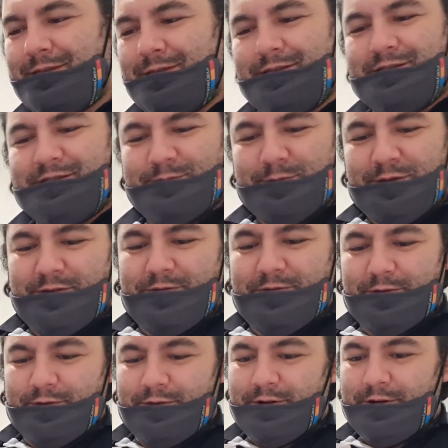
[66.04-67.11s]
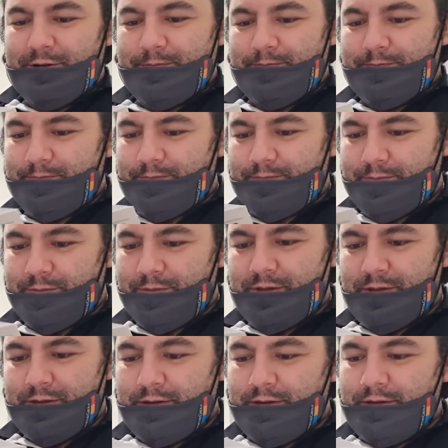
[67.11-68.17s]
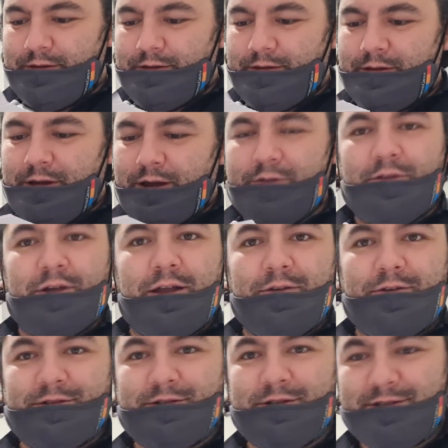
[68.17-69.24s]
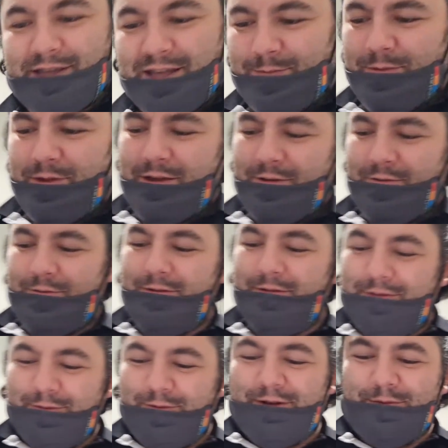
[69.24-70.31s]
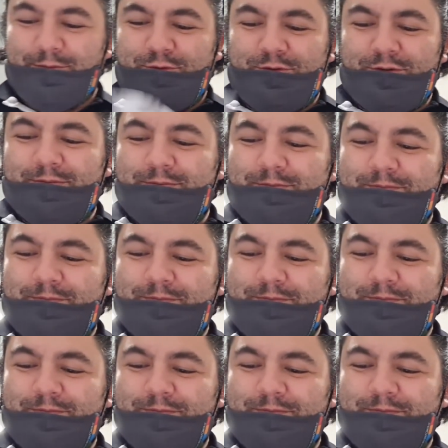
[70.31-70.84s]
This is me for, I don't know how long it's going to take me to read a book.